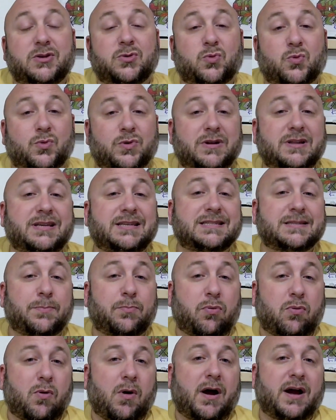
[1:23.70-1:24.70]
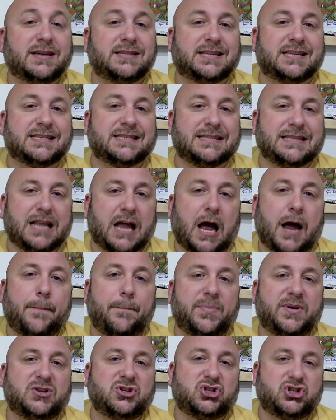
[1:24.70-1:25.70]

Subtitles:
really surprised has not been